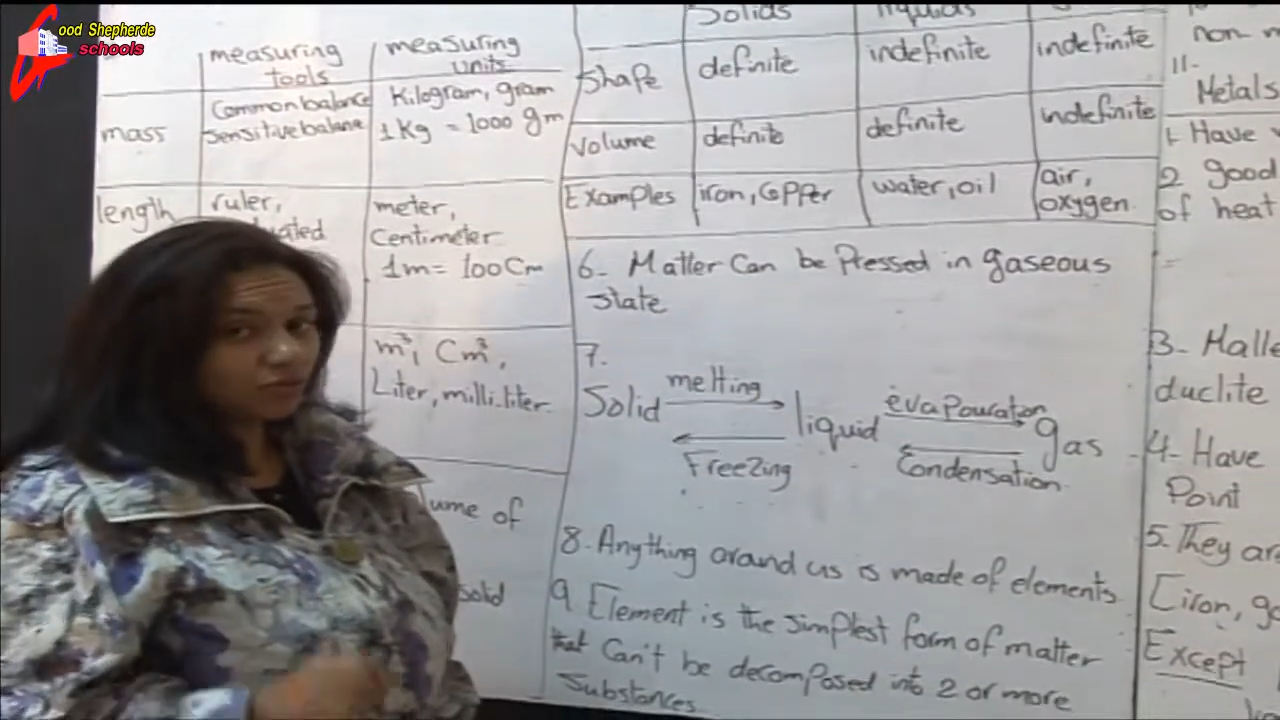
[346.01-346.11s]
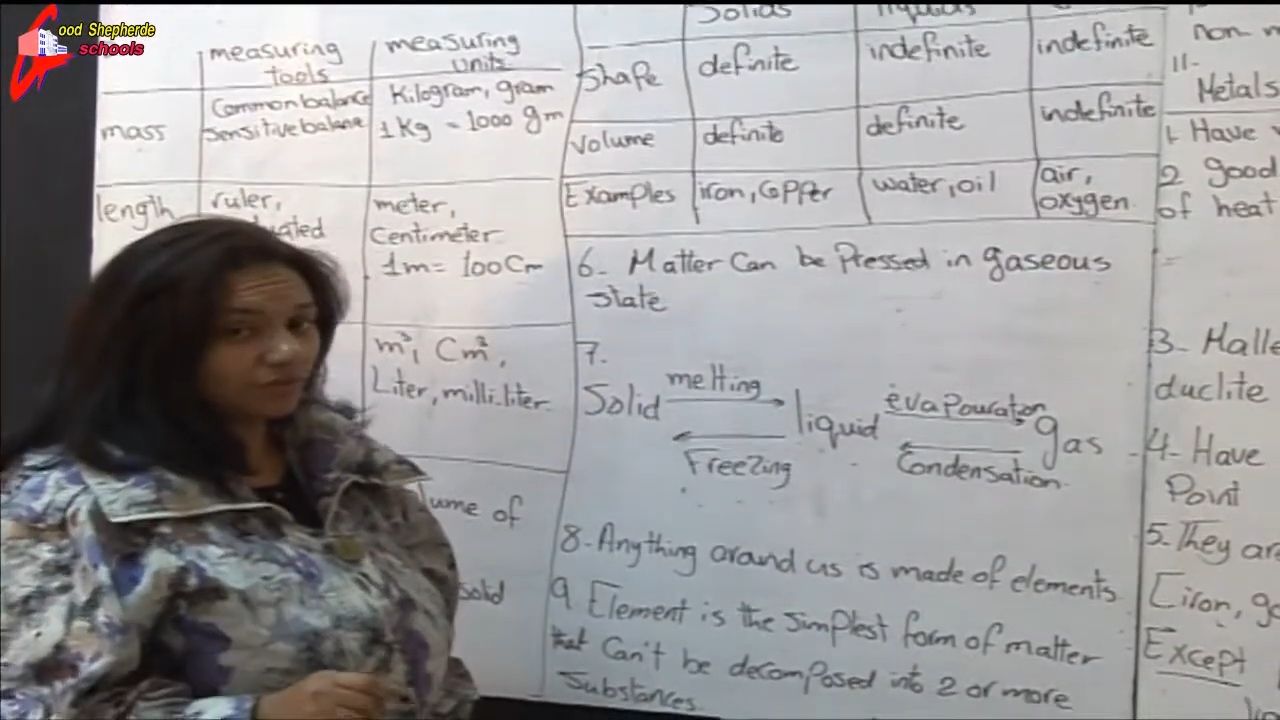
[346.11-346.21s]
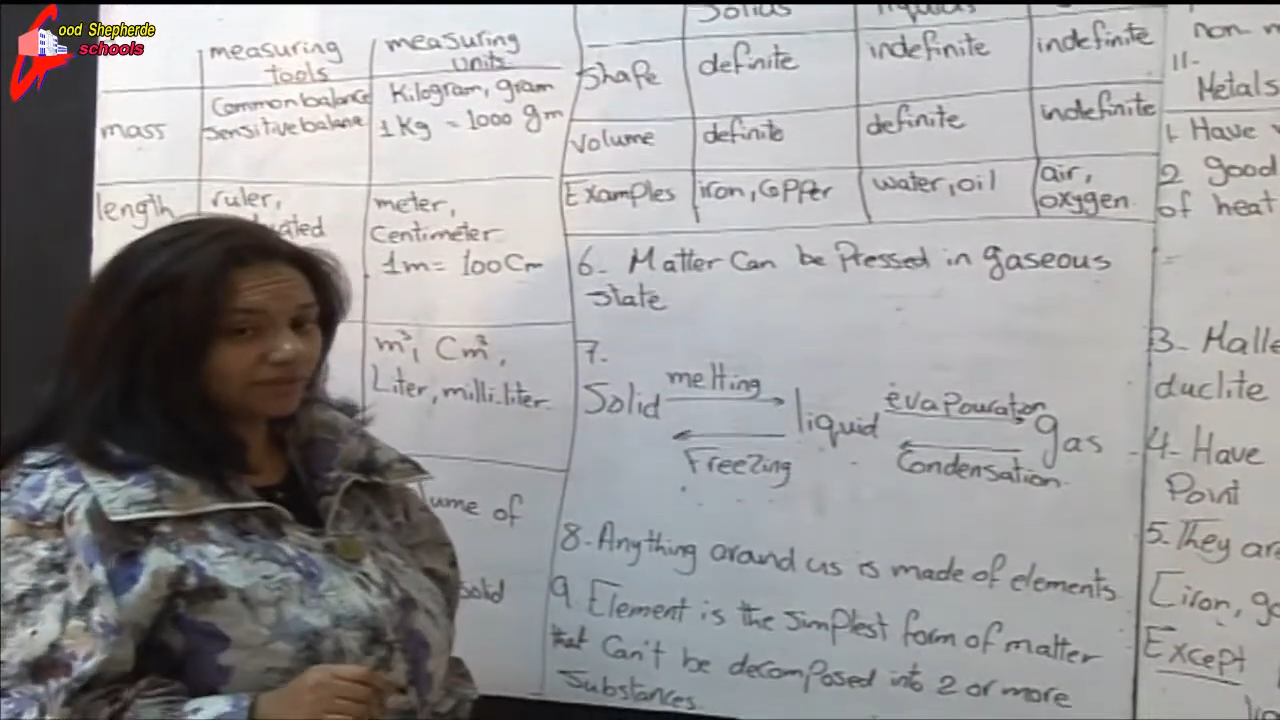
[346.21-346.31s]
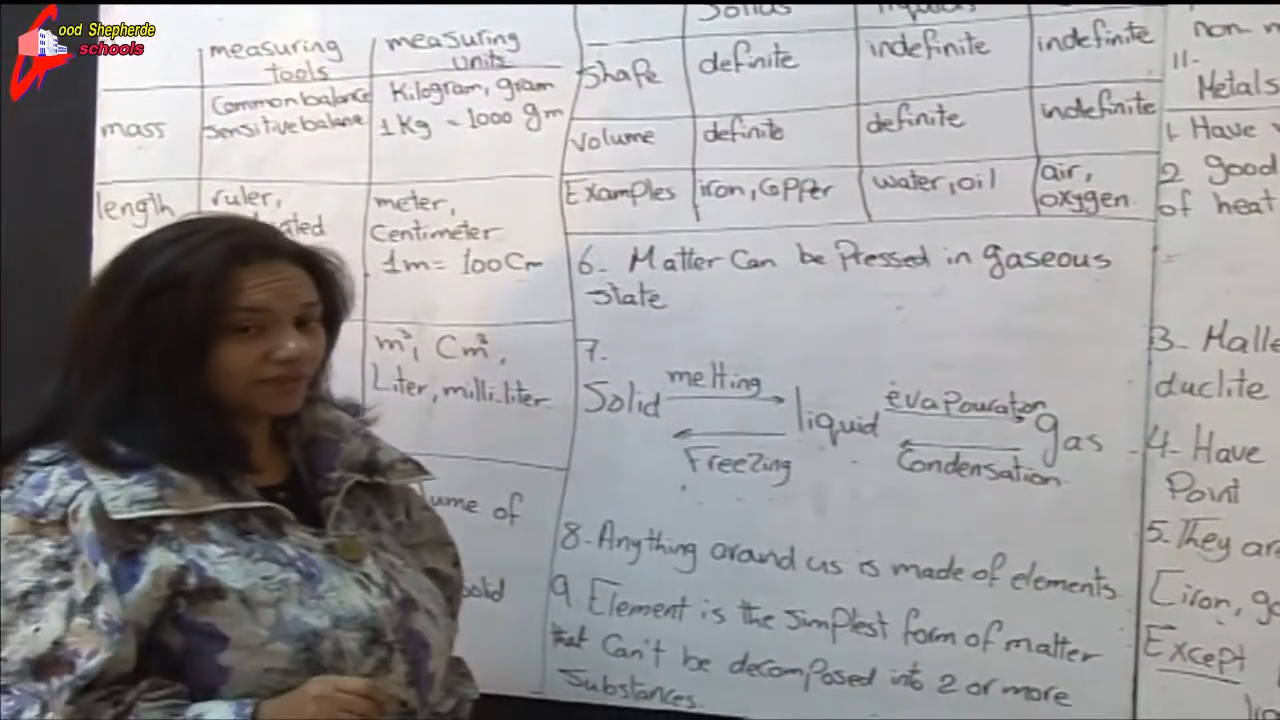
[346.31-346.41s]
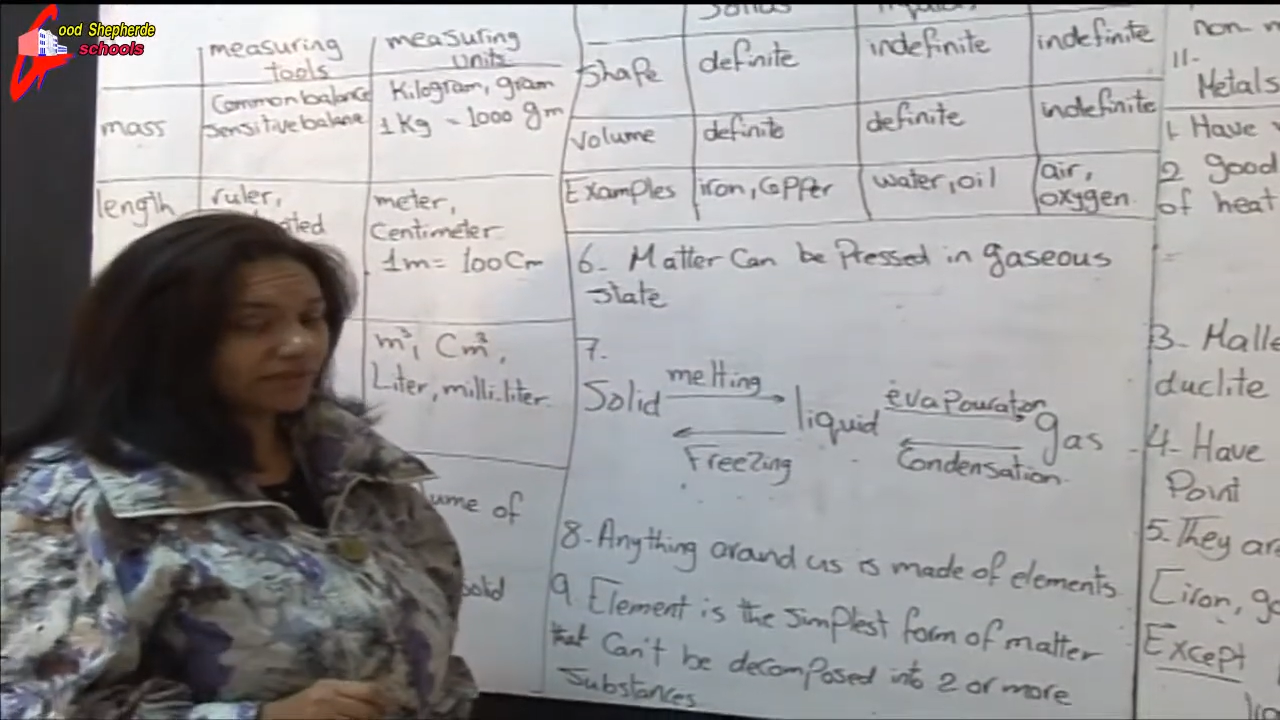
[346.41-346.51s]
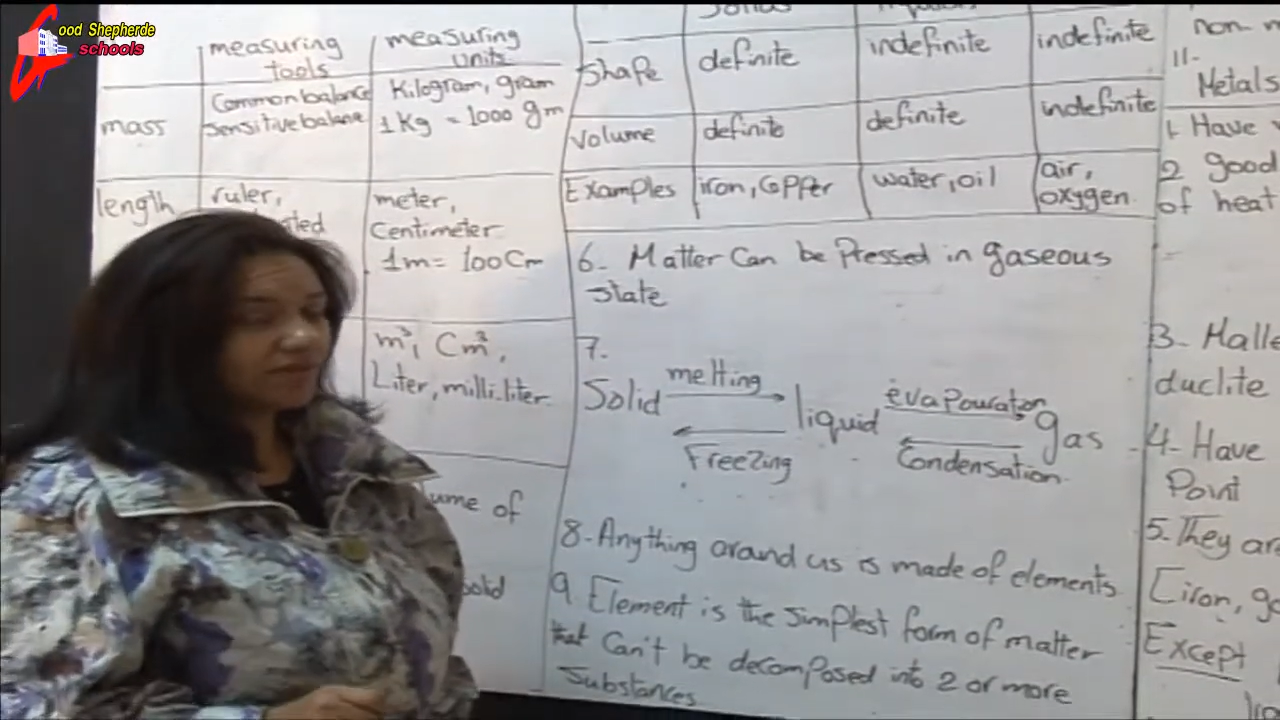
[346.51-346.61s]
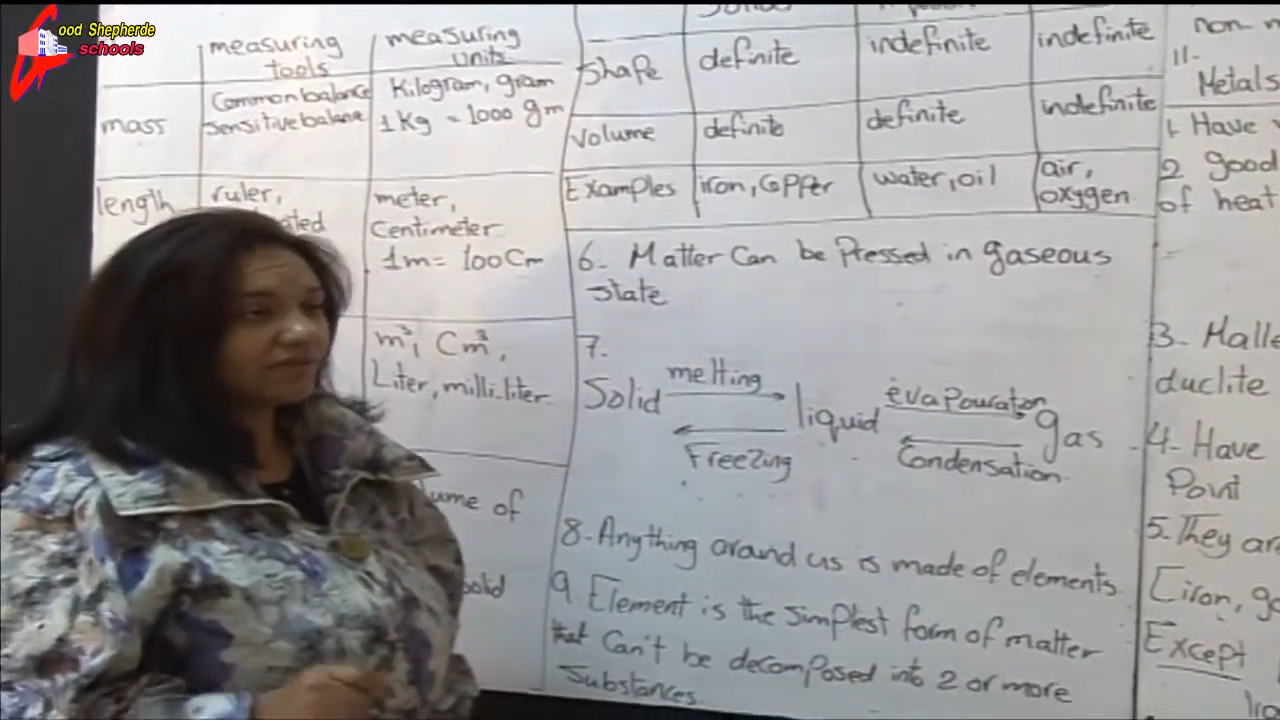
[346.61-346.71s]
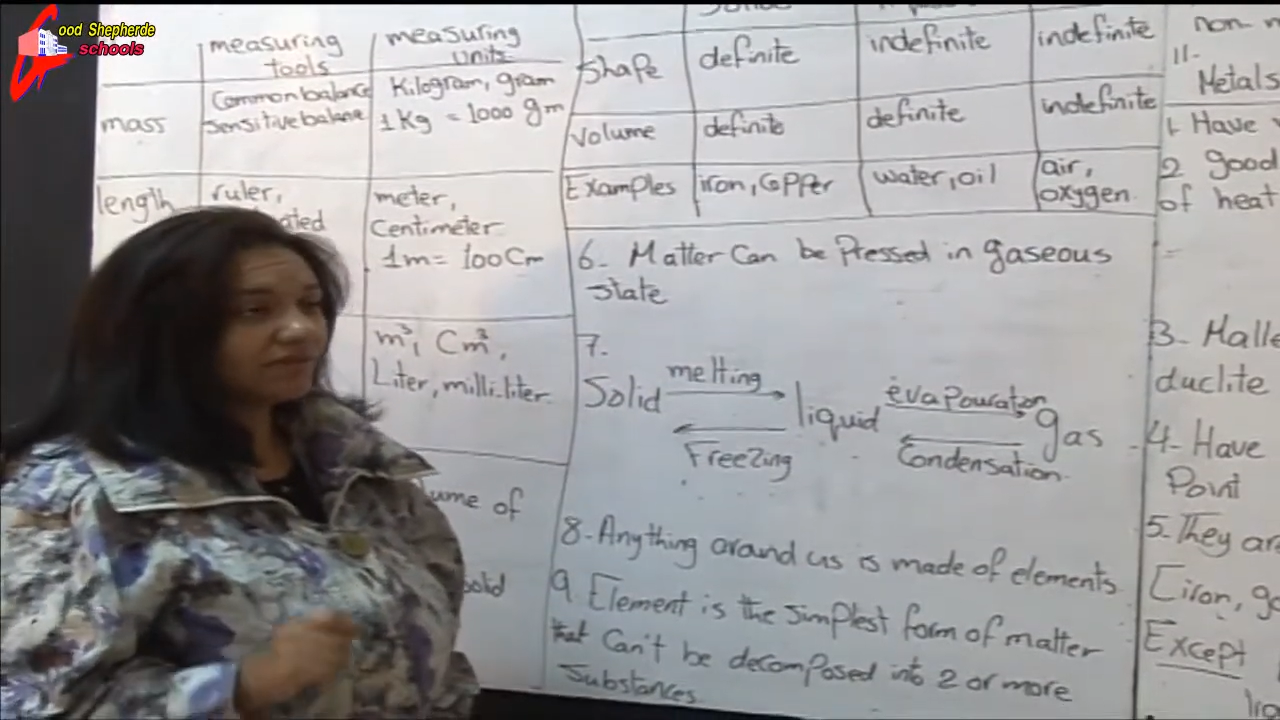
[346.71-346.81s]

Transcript: only.